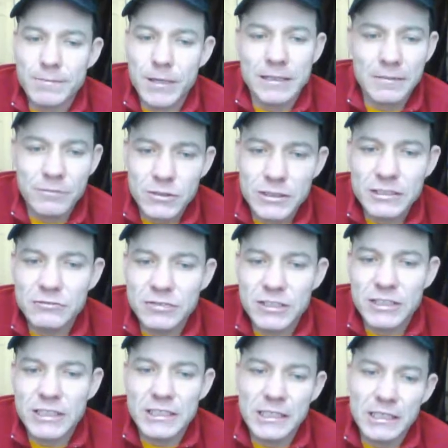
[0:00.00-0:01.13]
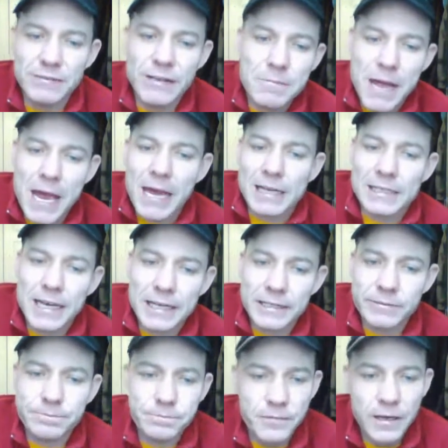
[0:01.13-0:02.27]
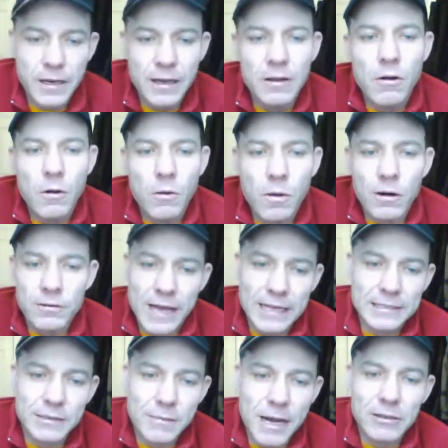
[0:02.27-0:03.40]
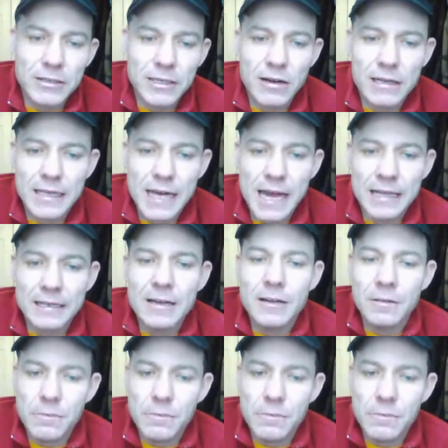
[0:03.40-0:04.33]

But it was interesting TV back then. Well, that's about it on that.